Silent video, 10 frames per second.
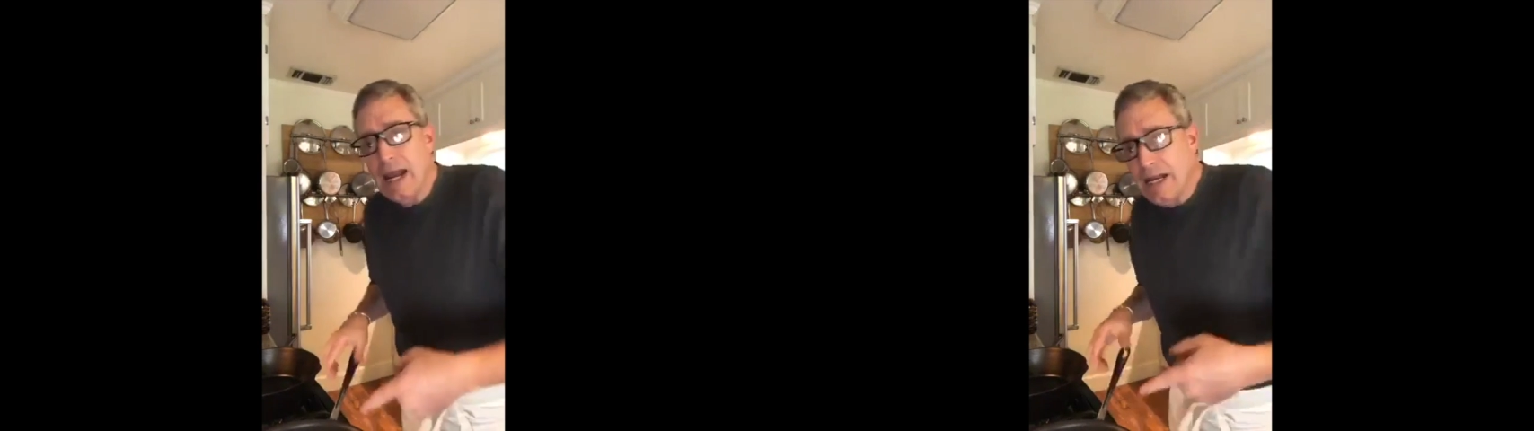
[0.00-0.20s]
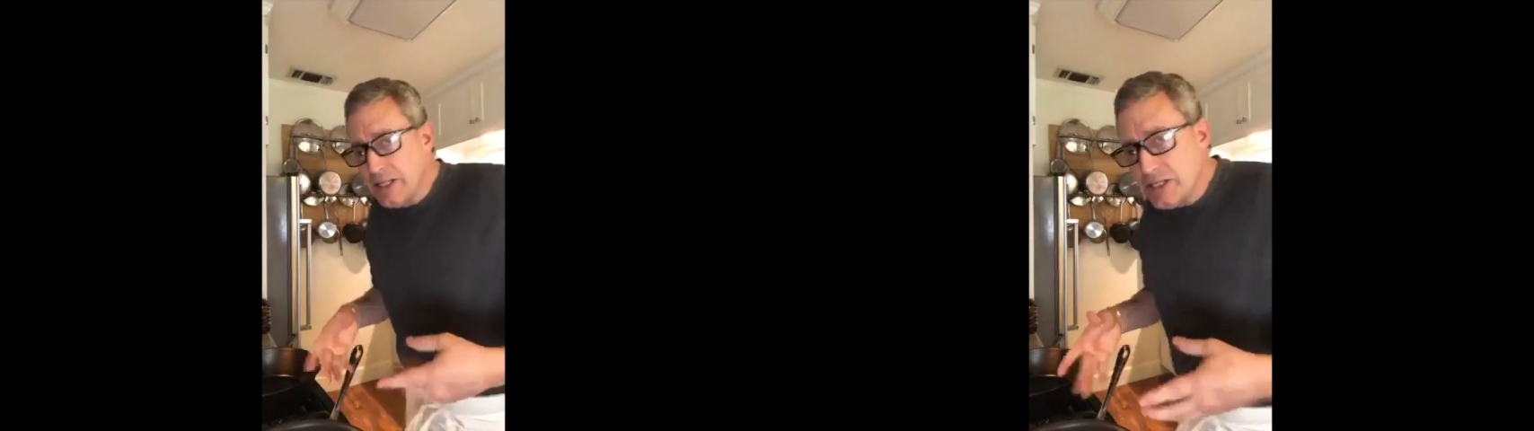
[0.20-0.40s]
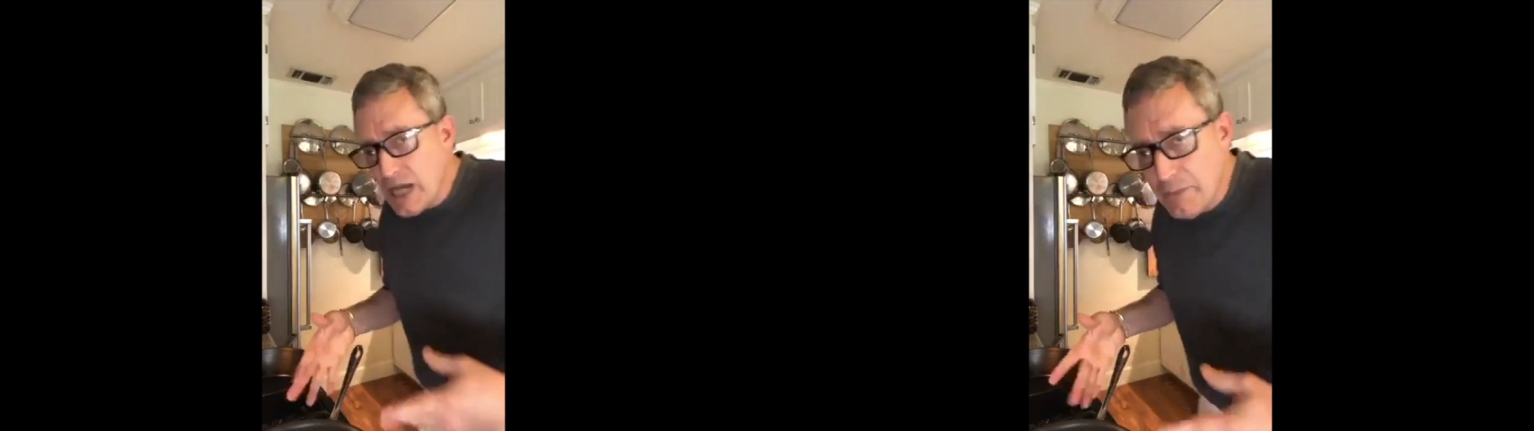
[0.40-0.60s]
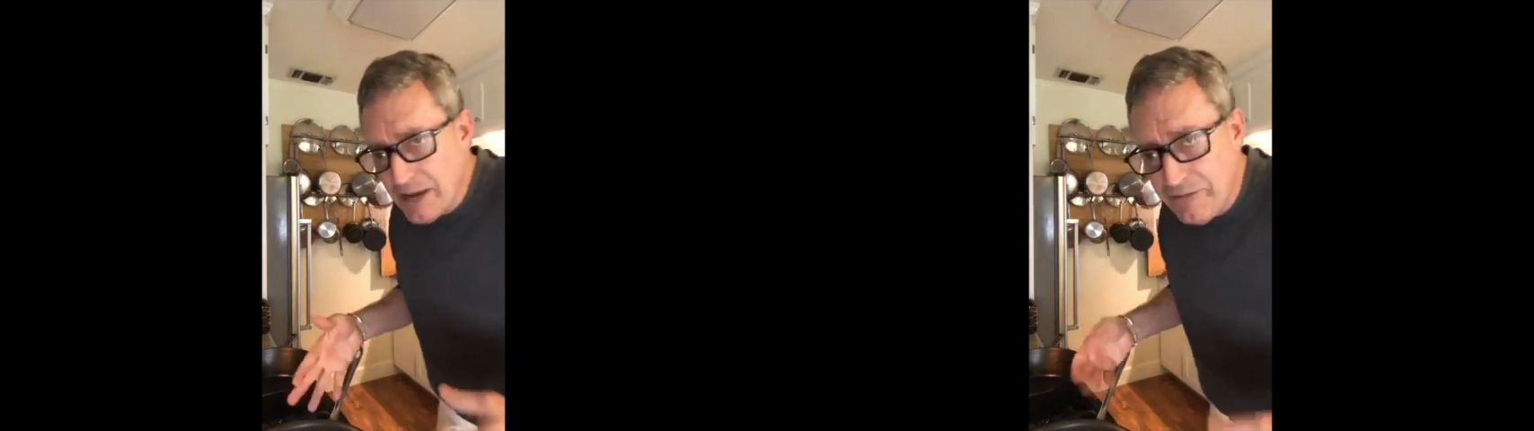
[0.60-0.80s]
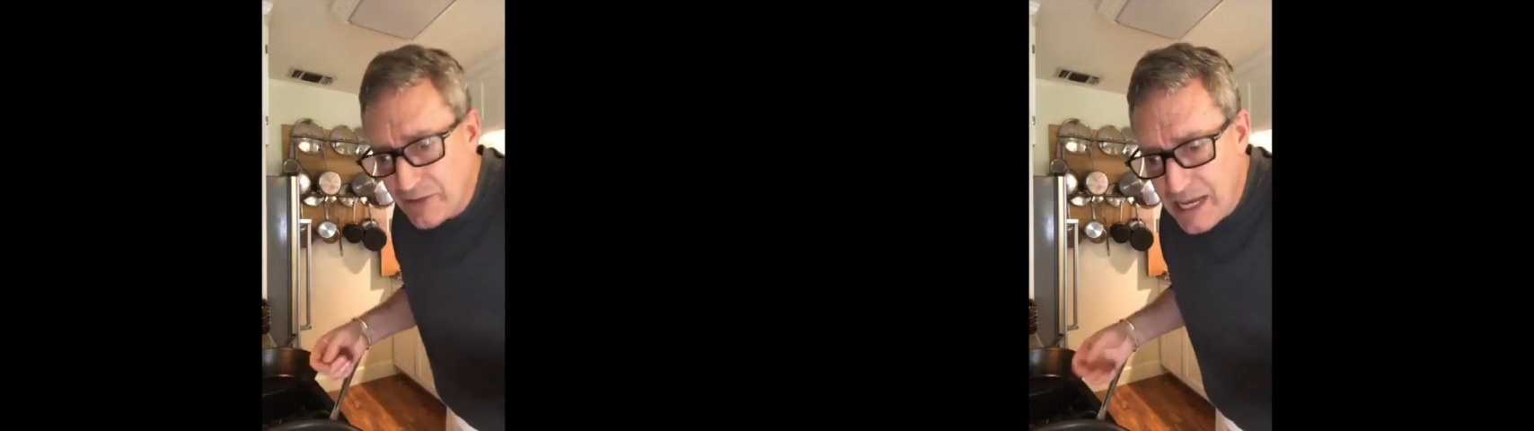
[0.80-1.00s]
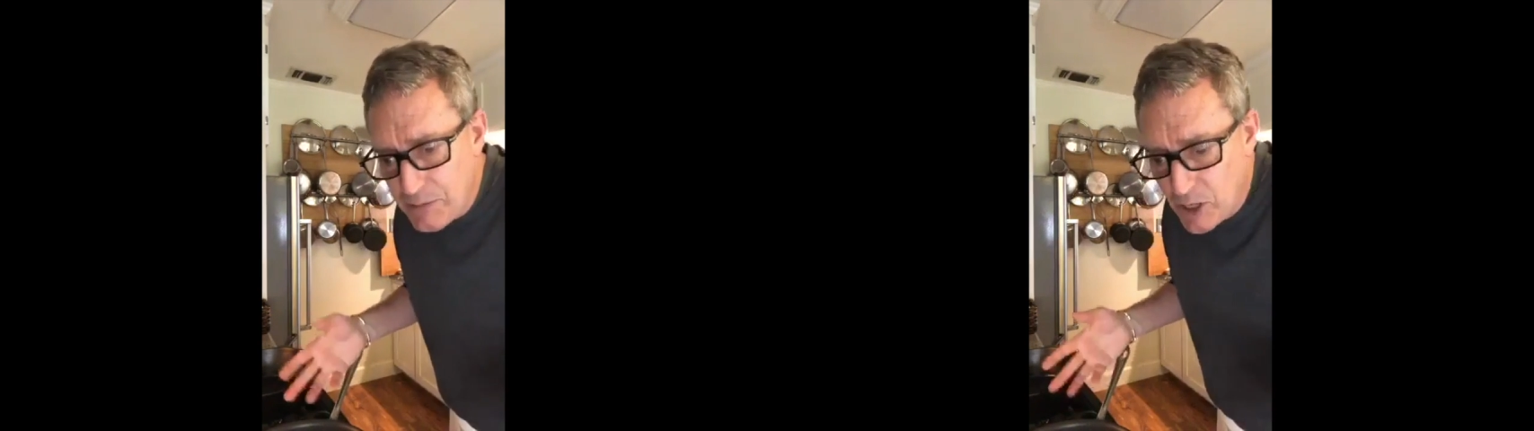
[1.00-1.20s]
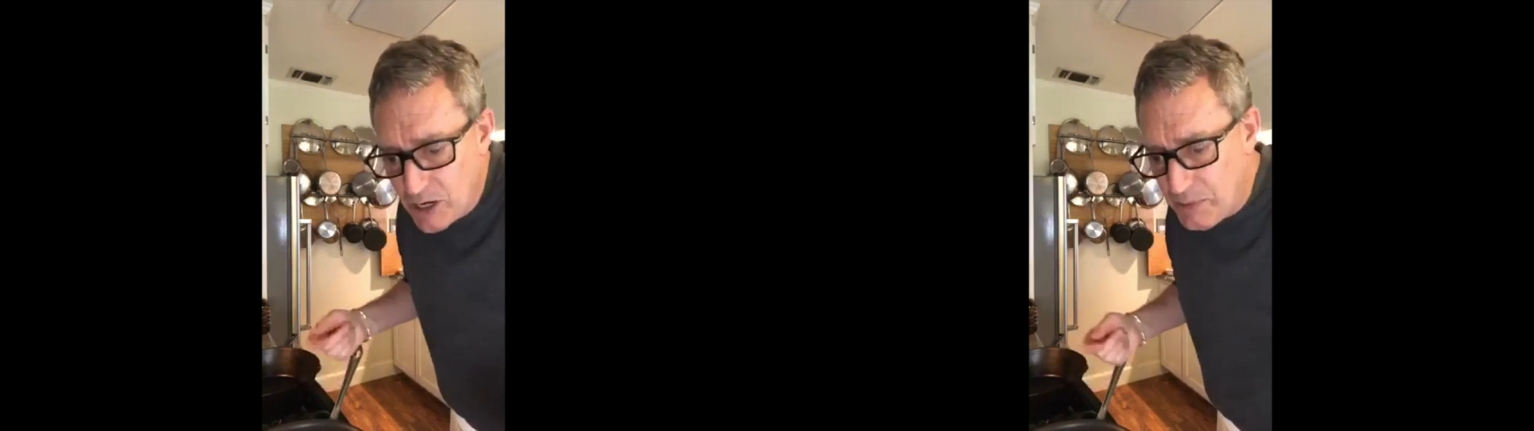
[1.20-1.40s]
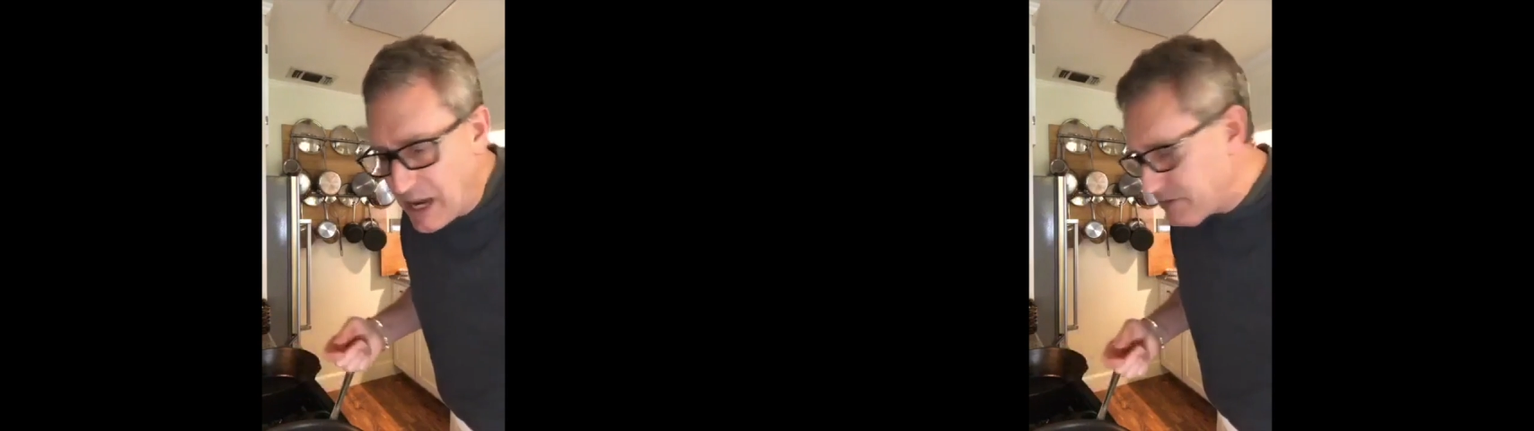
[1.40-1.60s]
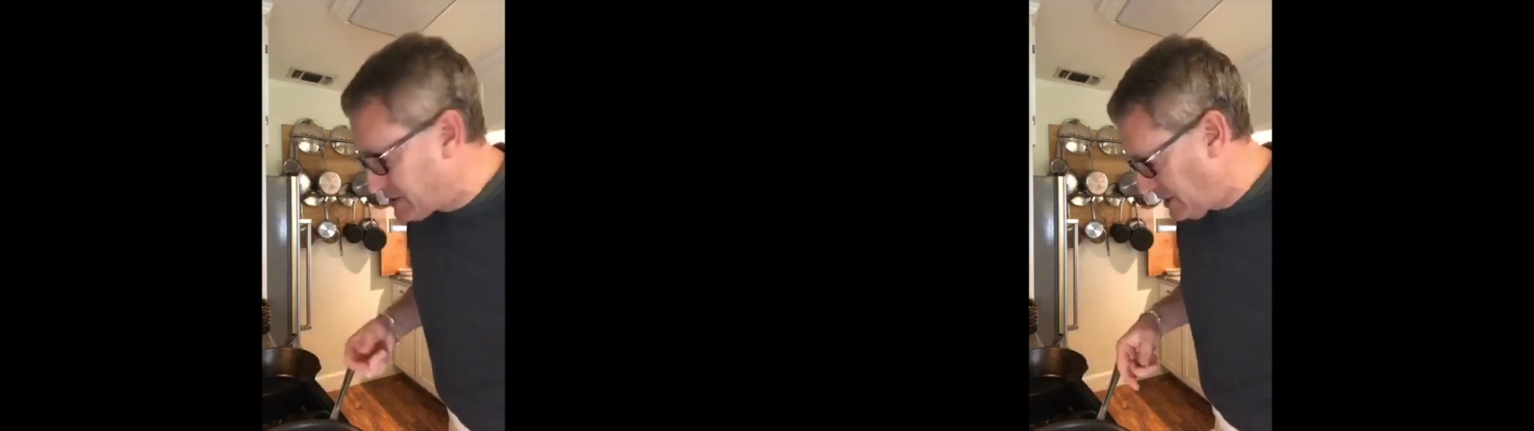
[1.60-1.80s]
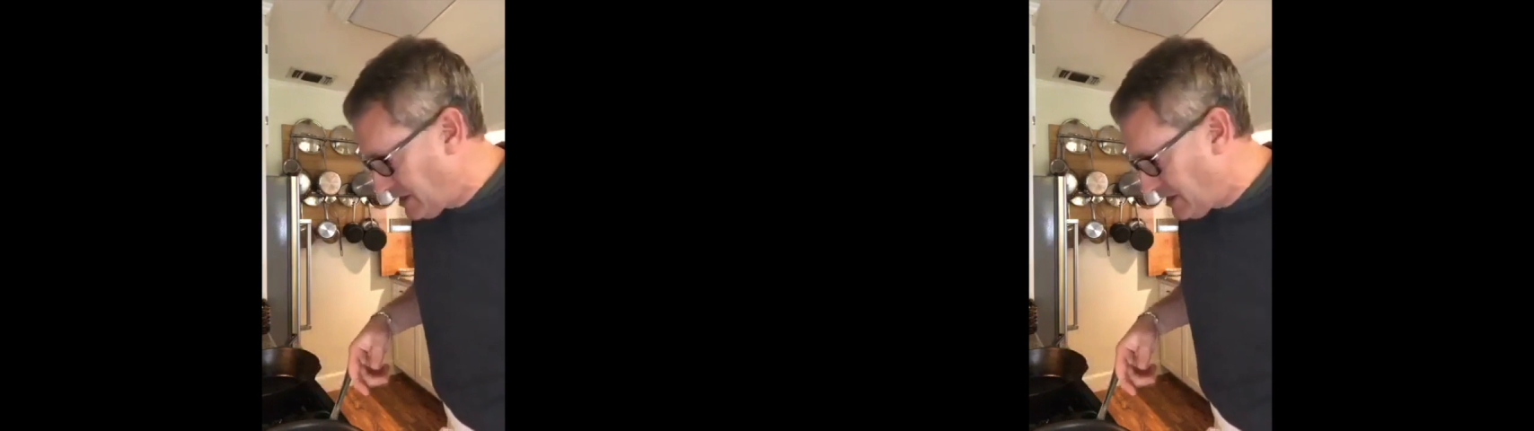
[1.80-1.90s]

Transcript: I just got my flame on about,